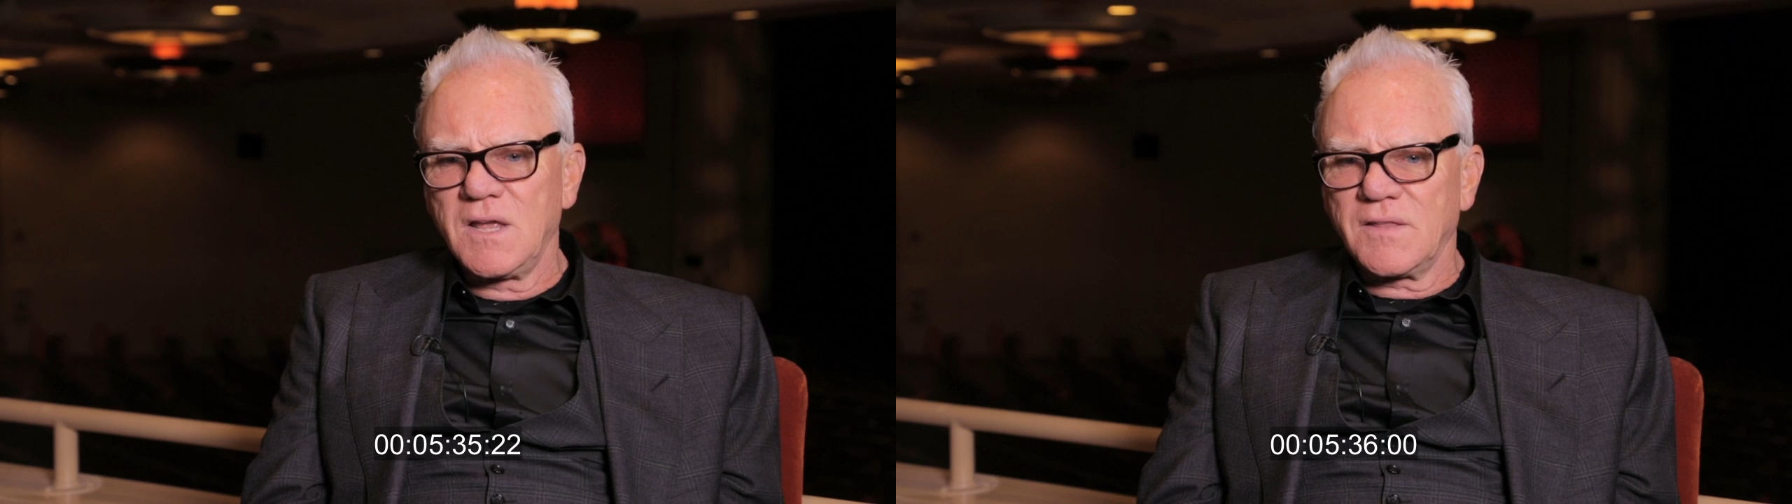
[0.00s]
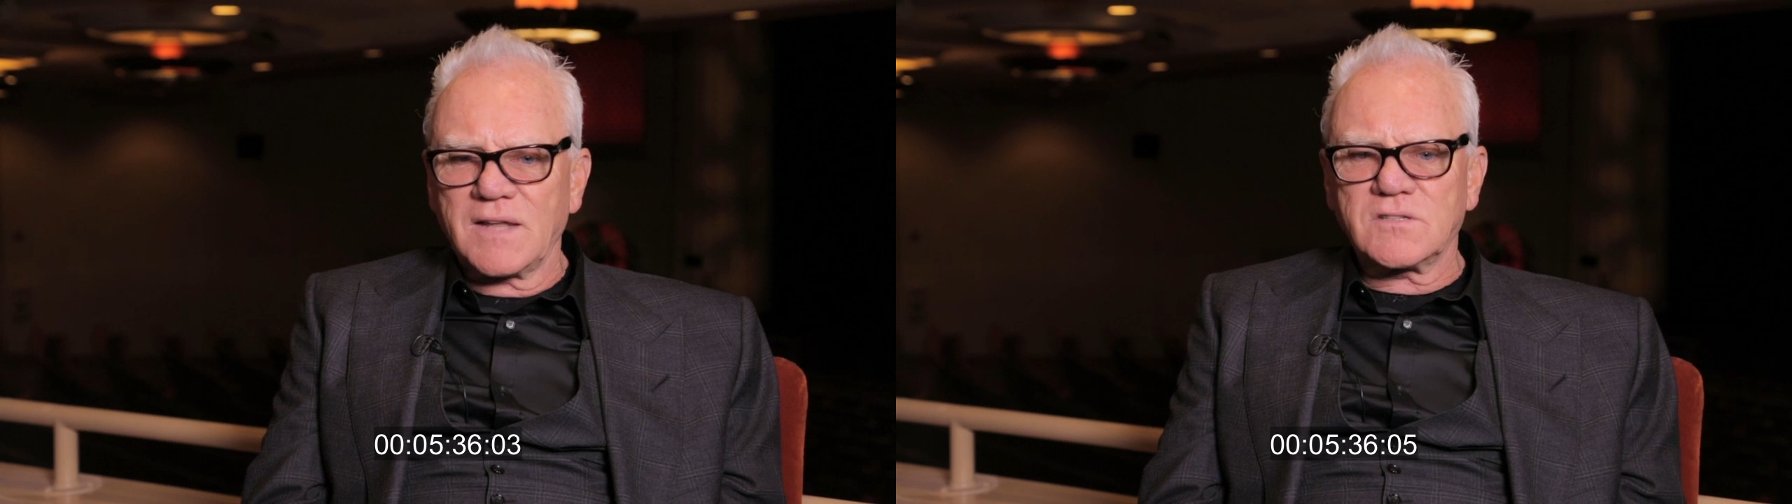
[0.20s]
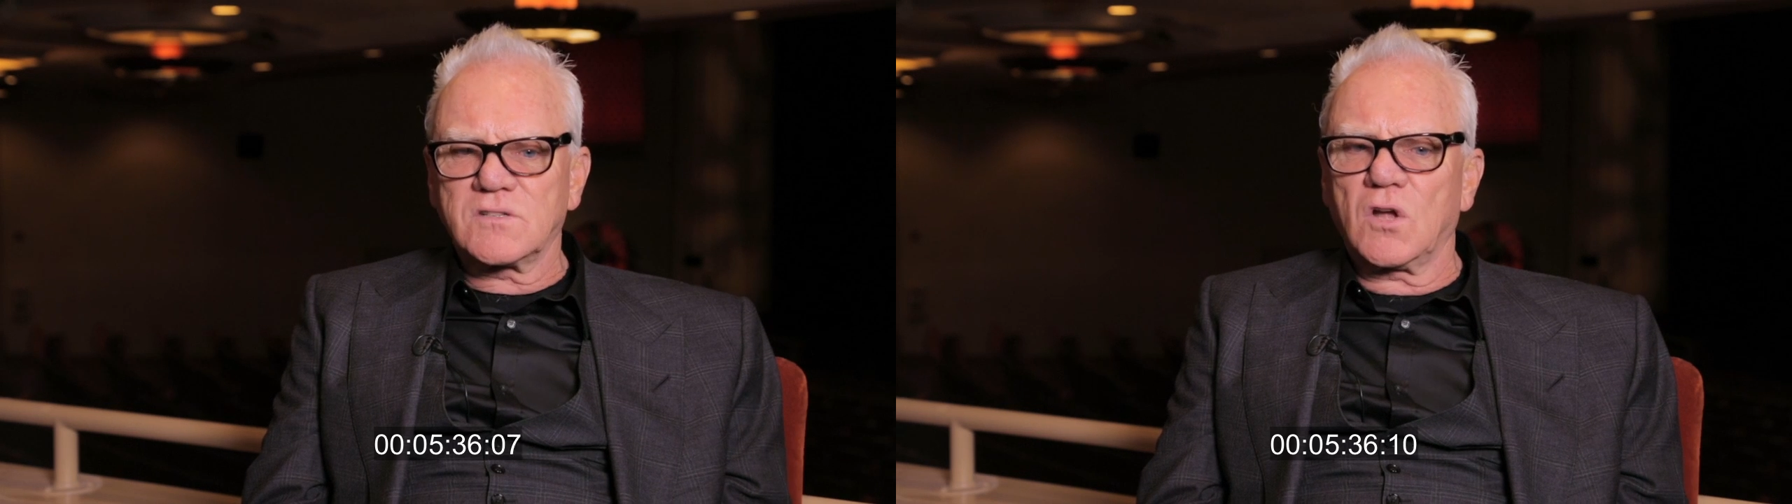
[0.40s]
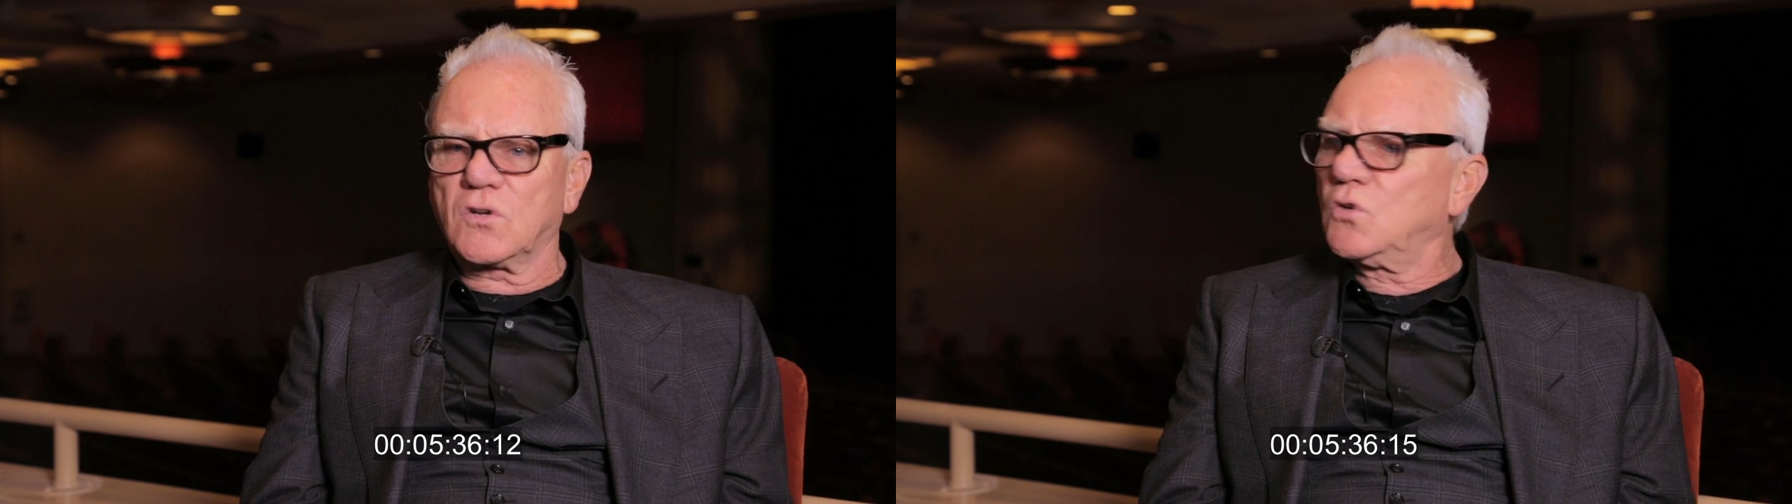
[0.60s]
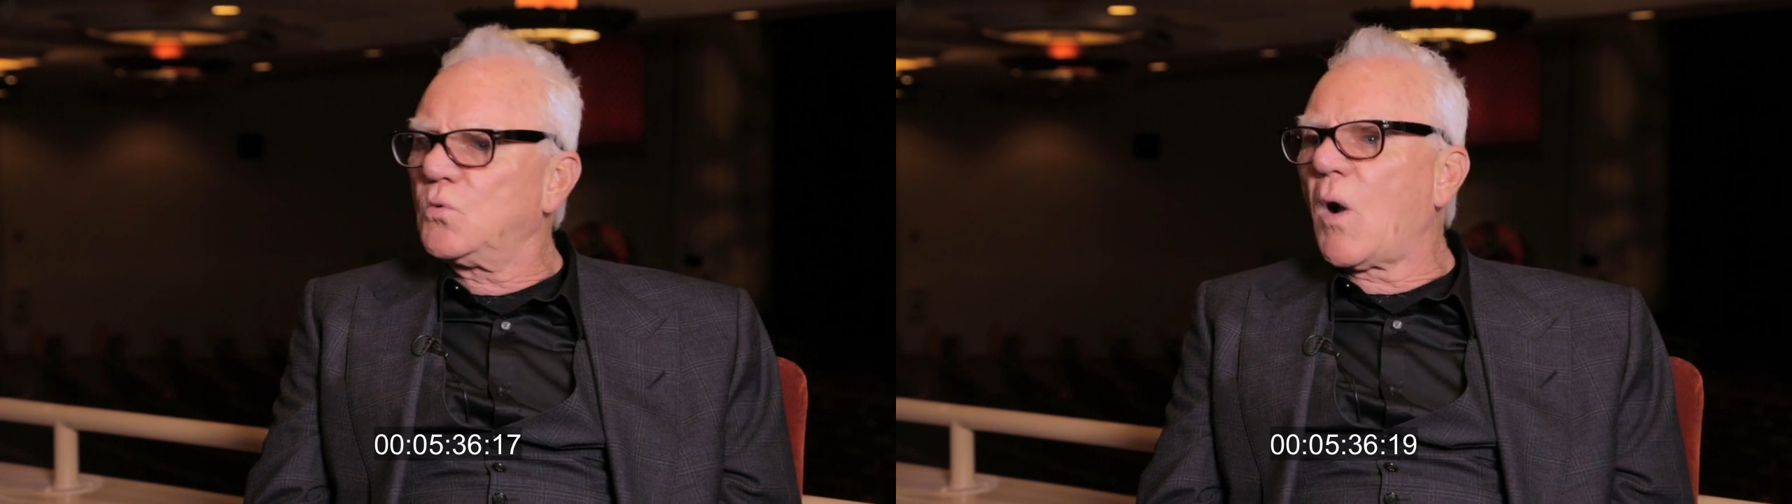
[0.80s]
that's not
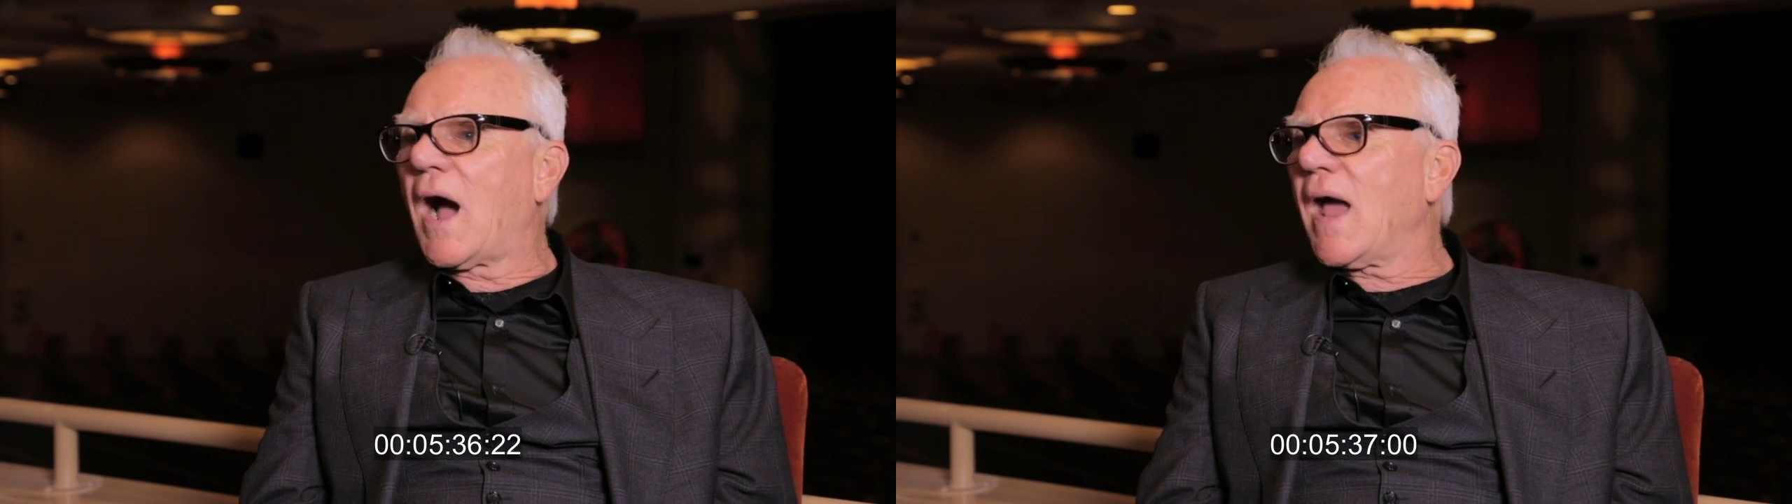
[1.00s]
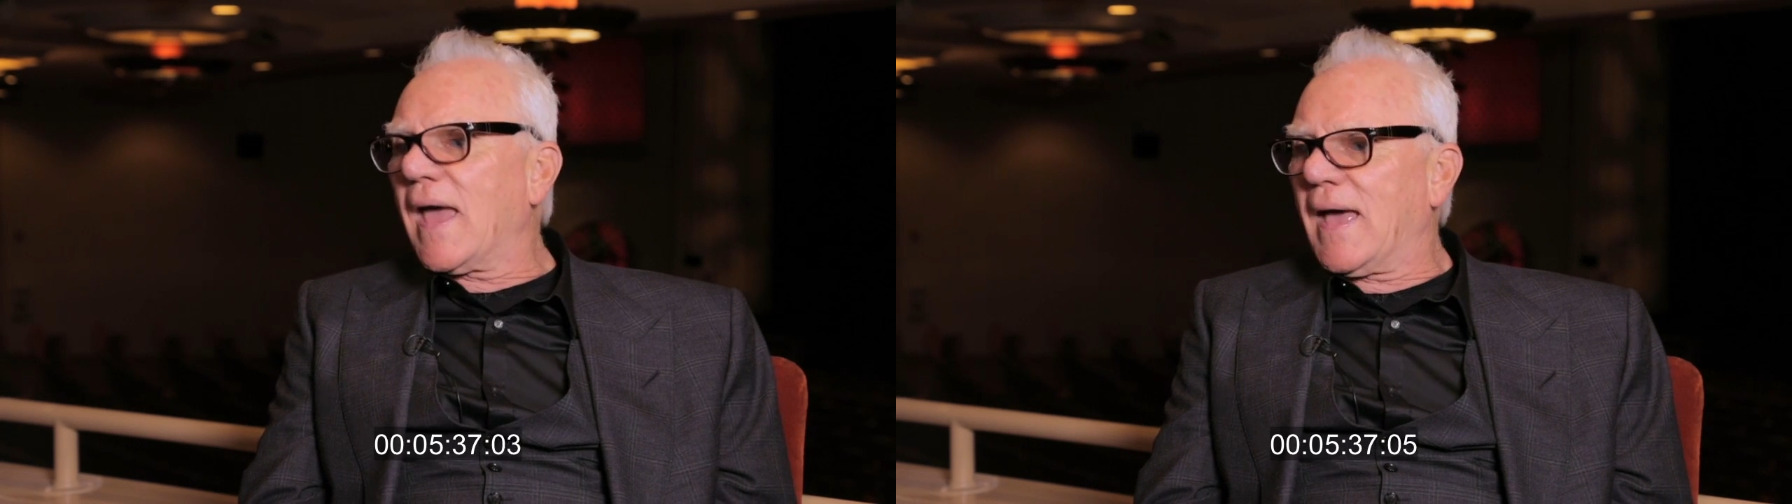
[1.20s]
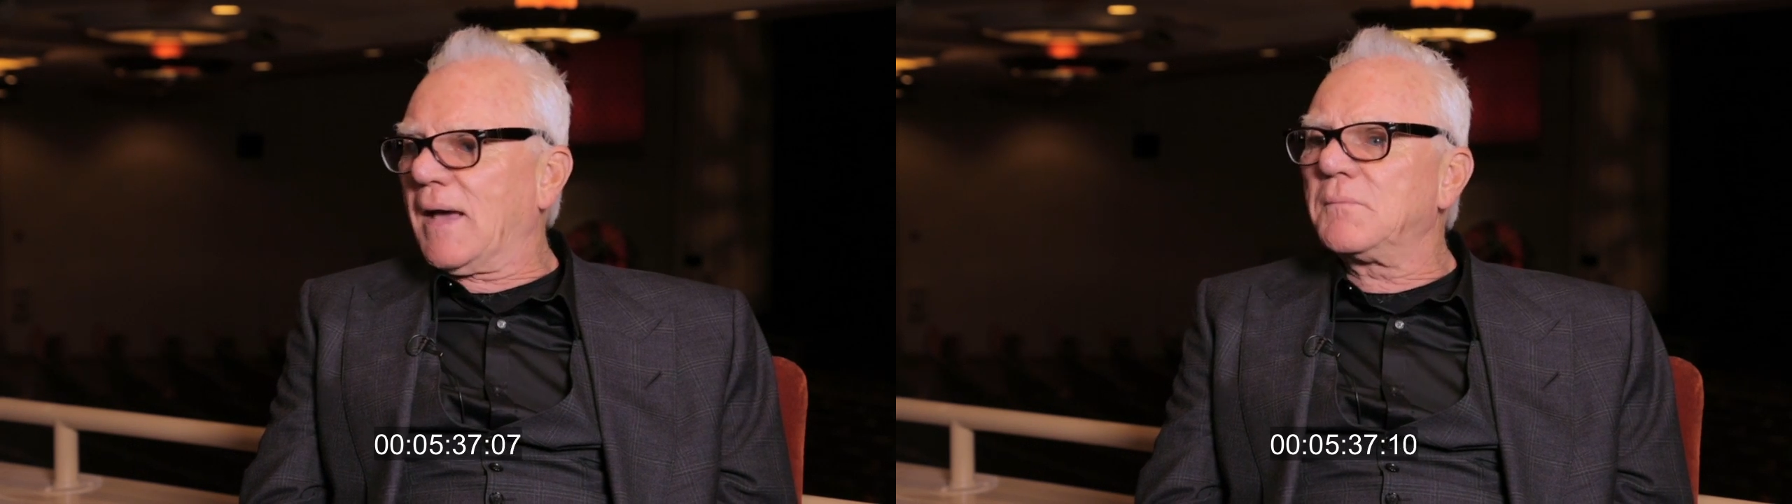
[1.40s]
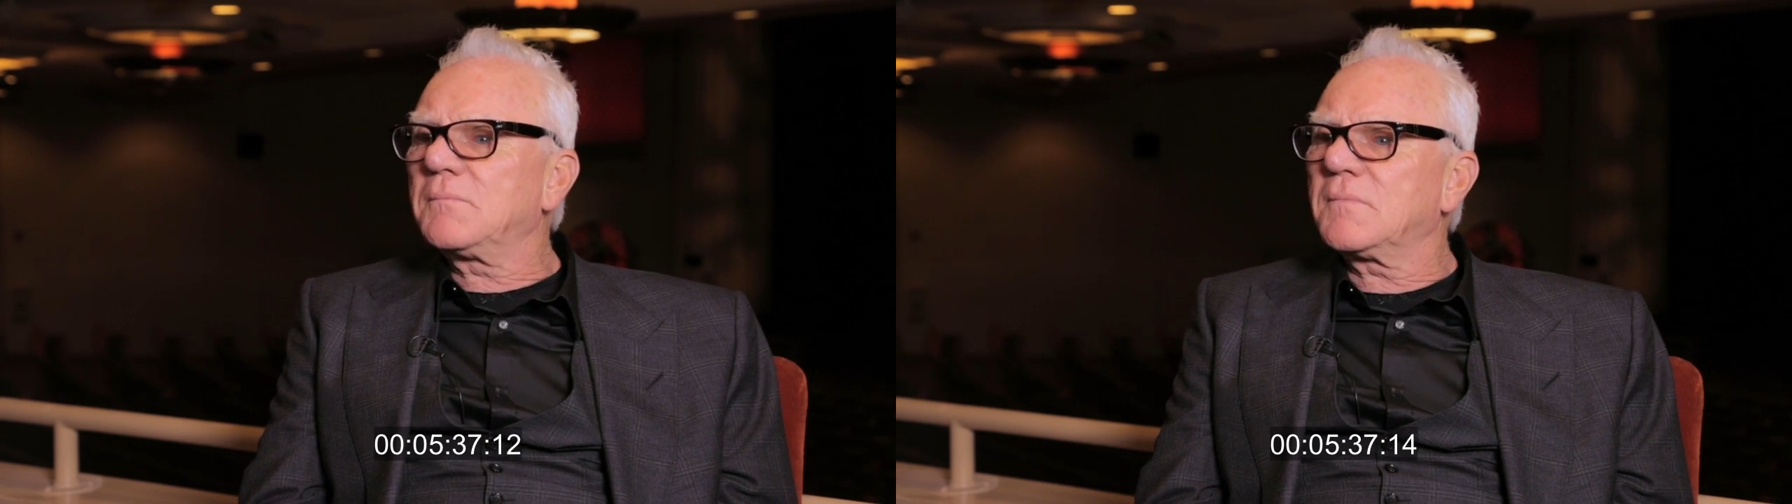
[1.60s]
who I am.